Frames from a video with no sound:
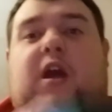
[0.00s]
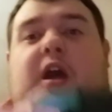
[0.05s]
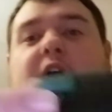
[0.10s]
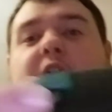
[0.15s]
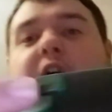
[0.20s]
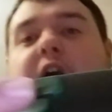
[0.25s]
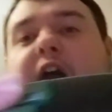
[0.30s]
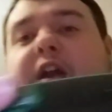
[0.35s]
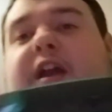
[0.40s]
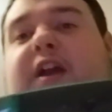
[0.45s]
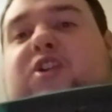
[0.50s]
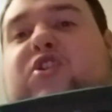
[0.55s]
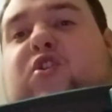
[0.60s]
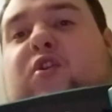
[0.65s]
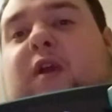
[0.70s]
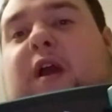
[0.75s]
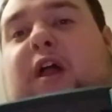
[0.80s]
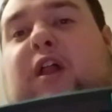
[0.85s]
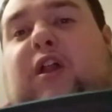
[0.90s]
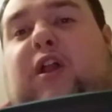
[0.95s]
You got your
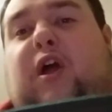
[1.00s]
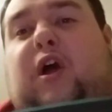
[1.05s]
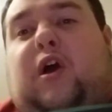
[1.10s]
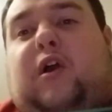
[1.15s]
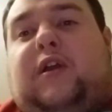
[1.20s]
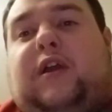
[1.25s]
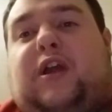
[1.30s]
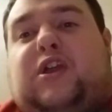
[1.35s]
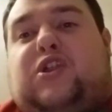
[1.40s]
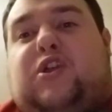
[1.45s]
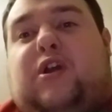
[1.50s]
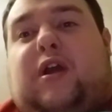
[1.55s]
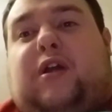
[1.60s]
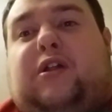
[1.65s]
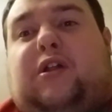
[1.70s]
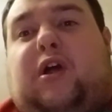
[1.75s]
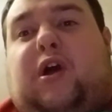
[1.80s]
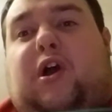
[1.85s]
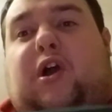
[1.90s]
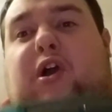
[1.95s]

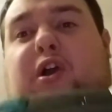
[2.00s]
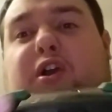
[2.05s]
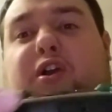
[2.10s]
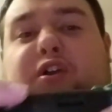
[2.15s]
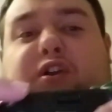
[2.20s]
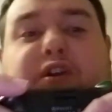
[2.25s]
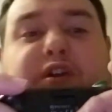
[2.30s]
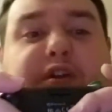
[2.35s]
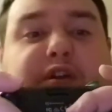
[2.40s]
LR,